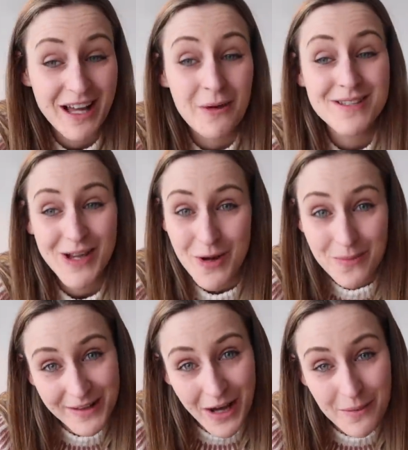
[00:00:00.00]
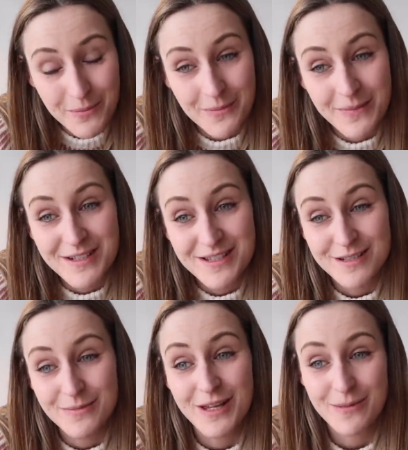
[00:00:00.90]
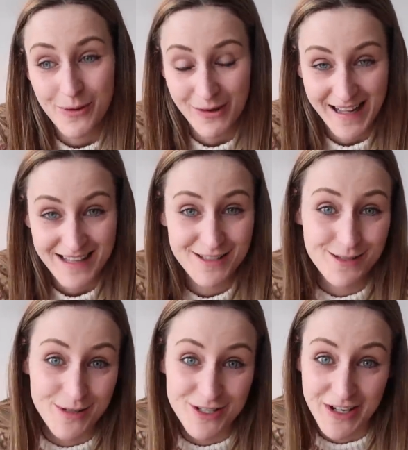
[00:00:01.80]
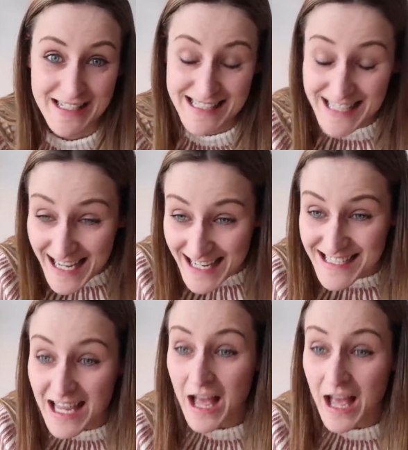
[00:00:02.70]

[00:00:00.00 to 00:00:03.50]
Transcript: I was hoping that I'd bump into some other podcasters, which I did,